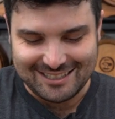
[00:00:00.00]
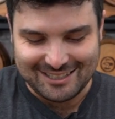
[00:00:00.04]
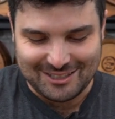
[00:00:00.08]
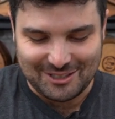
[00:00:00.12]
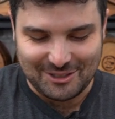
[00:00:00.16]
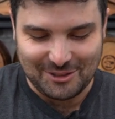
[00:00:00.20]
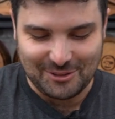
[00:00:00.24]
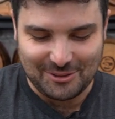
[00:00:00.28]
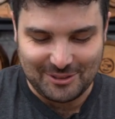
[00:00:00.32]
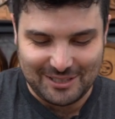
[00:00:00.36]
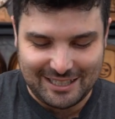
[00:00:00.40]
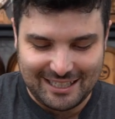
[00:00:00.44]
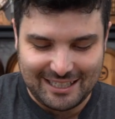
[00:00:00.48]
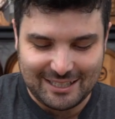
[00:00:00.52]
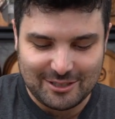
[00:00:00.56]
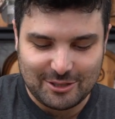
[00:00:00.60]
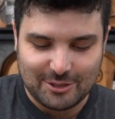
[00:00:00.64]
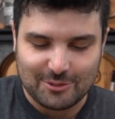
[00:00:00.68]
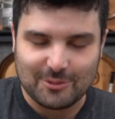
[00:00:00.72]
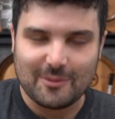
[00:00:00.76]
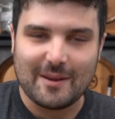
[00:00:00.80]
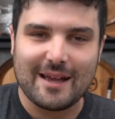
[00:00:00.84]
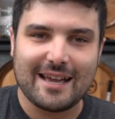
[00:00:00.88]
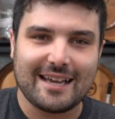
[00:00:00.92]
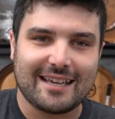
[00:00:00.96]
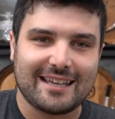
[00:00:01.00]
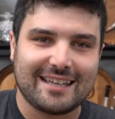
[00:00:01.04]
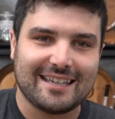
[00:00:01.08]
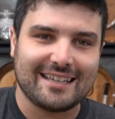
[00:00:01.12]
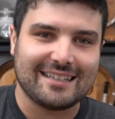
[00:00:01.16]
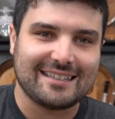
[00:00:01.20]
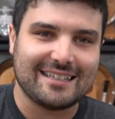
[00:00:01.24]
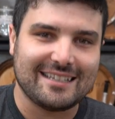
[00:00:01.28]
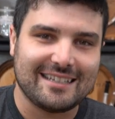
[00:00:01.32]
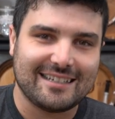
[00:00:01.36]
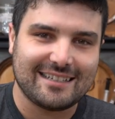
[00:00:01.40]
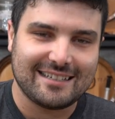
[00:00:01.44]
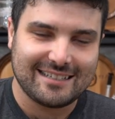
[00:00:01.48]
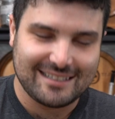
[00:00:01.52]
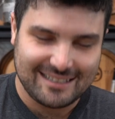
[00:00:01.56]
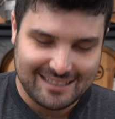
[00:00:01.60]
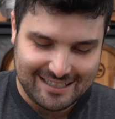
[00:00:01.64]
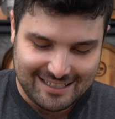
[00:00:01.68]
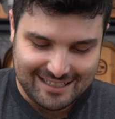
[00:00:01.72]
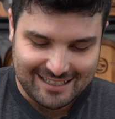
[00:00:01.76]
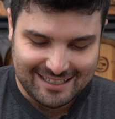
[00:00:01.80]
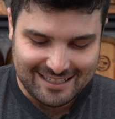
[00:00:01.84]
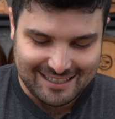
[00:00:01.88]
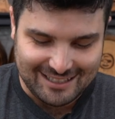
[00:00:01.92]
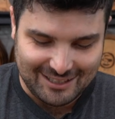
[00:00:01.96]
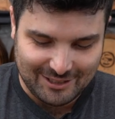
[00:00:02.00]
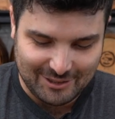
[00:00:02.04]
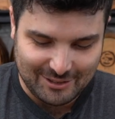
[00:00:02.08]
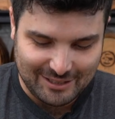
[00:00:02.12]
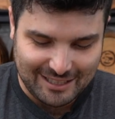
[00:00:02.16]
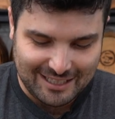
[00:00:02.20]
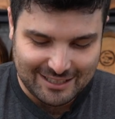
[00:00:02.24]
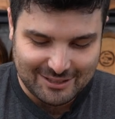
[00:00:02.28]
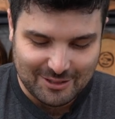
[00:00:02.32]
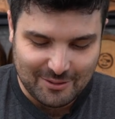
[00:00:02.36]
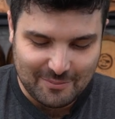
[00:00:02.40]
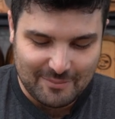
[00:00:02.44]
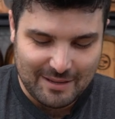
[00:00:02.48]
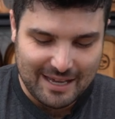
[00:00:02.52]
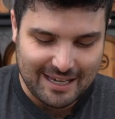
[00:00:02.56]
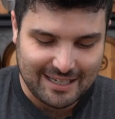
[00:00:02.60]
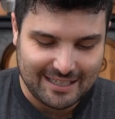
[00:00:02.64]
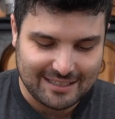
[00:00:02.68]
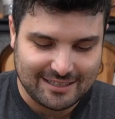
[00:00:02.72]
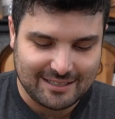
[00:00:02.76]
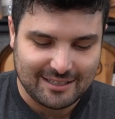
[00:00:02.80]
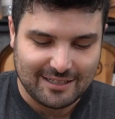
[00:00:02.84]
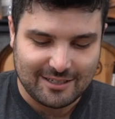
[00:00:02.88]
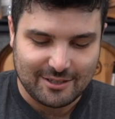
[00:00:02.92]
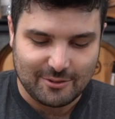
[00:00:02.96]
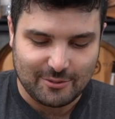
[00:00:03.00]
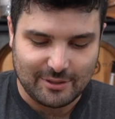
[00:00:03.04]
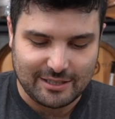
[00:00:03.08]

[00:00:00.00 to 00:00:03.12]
You need to make it. You need to make it